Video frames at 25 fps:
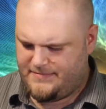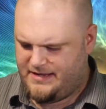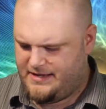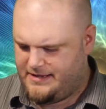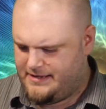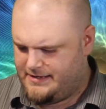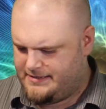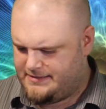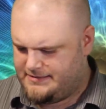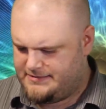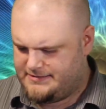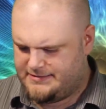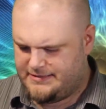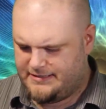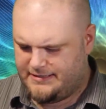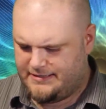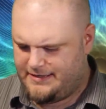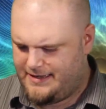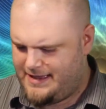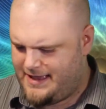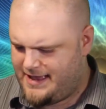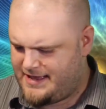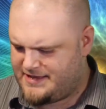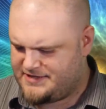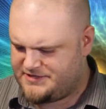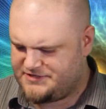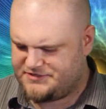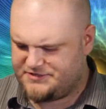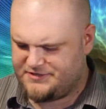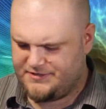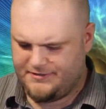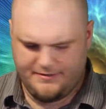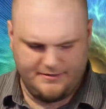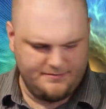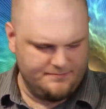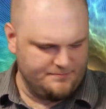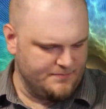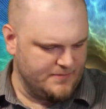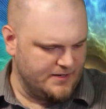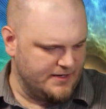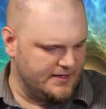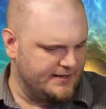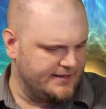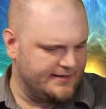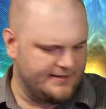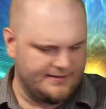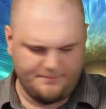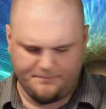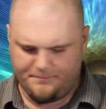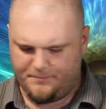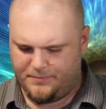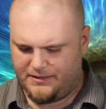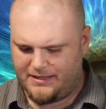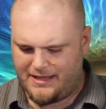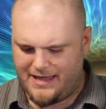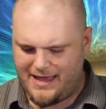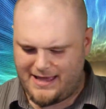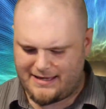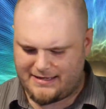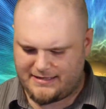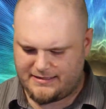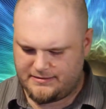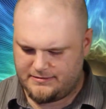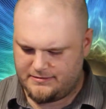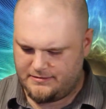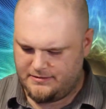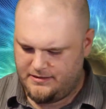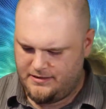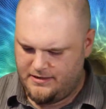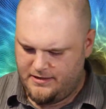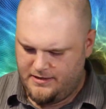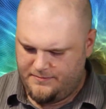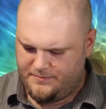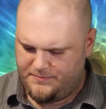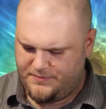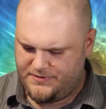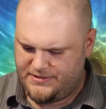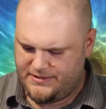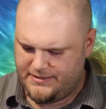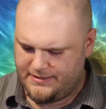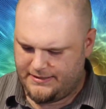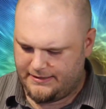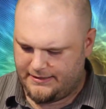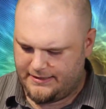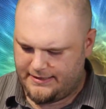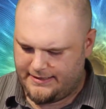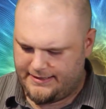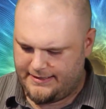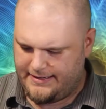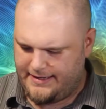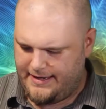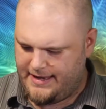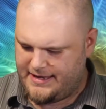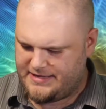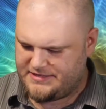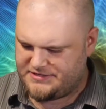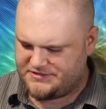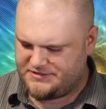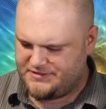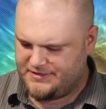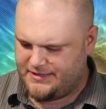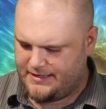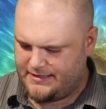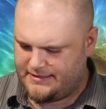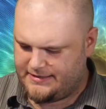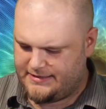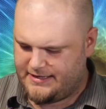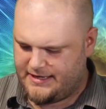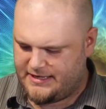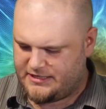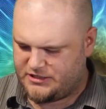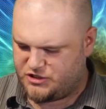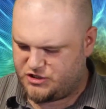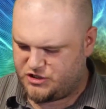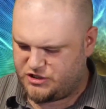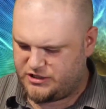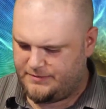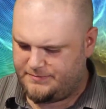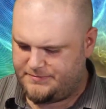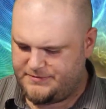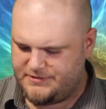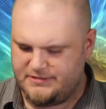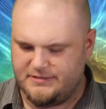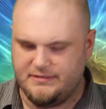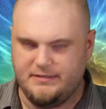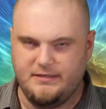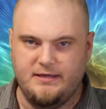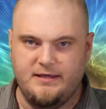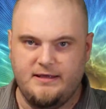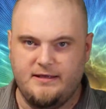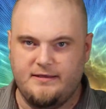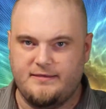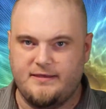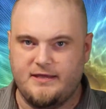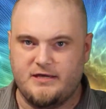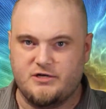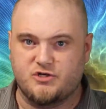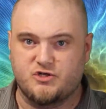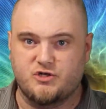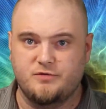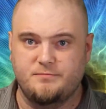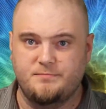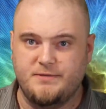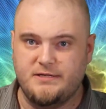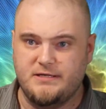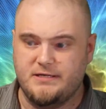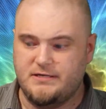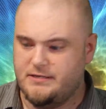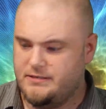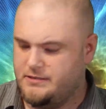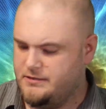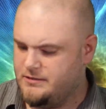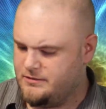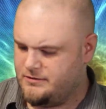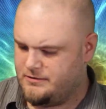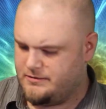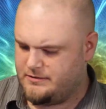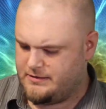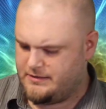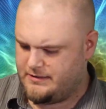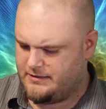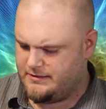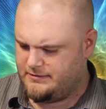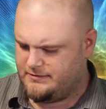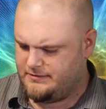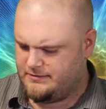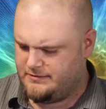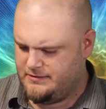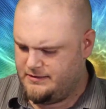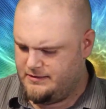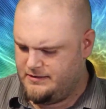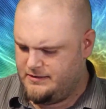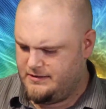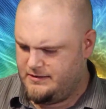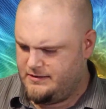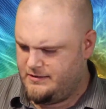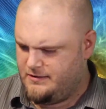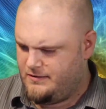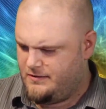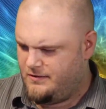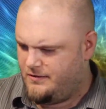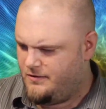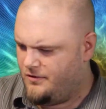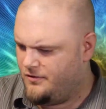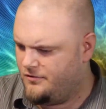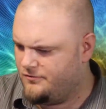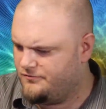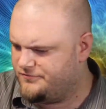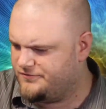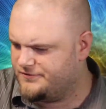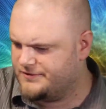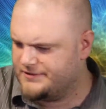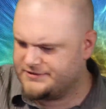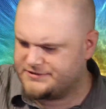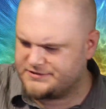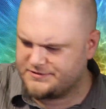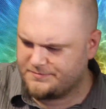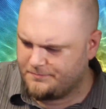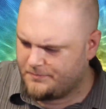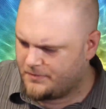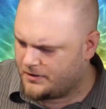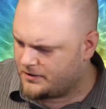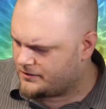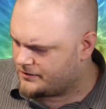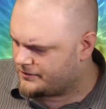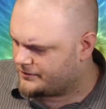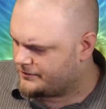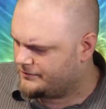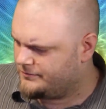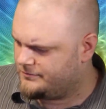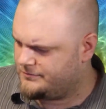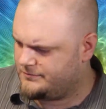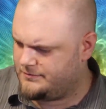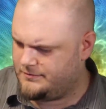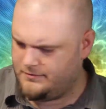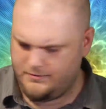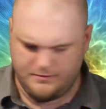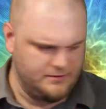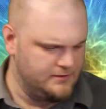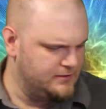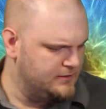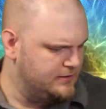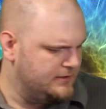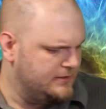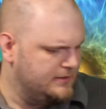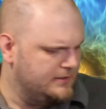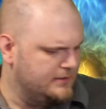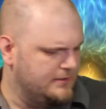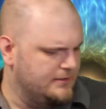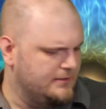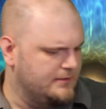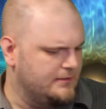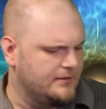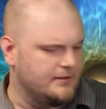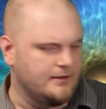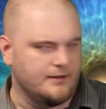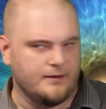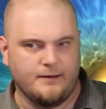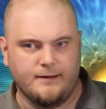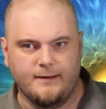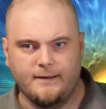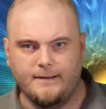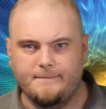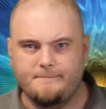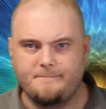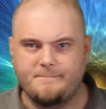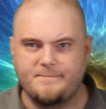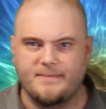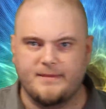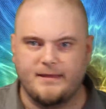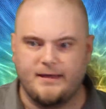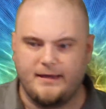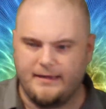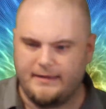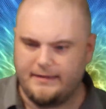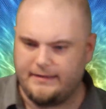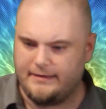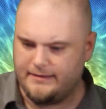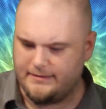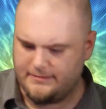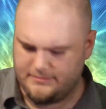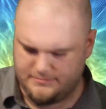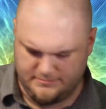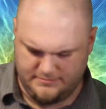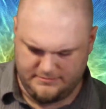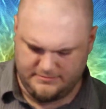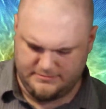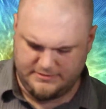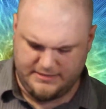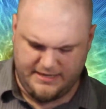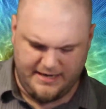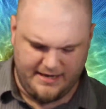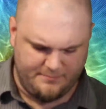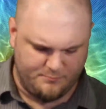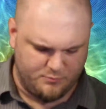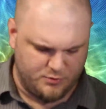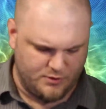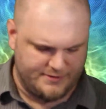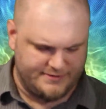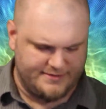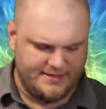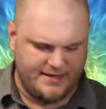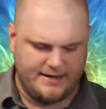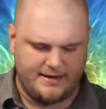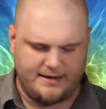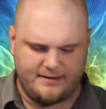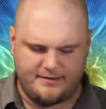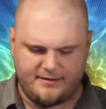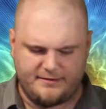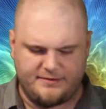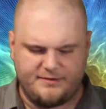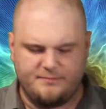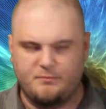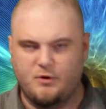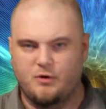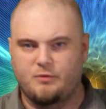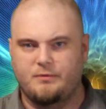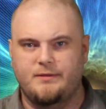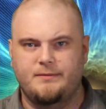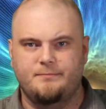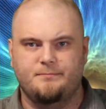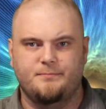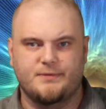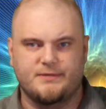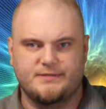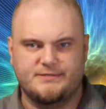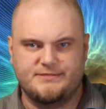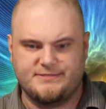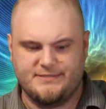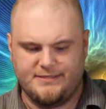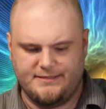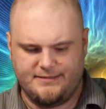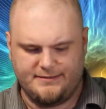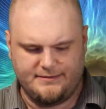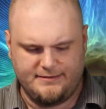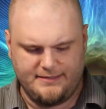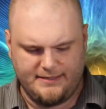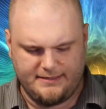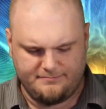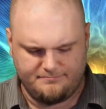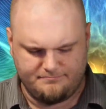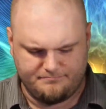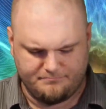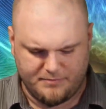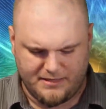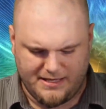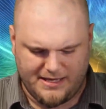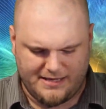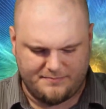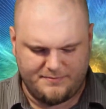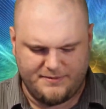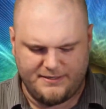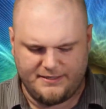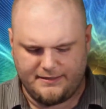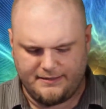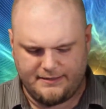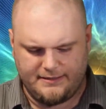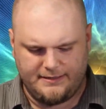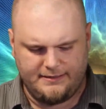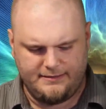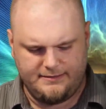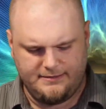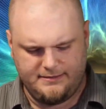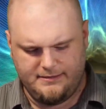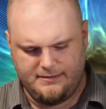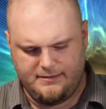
And as my black PLA has not yet shipped, that should be here hopefully tomorrow. I can't break that out at the moment, but again, black PLA.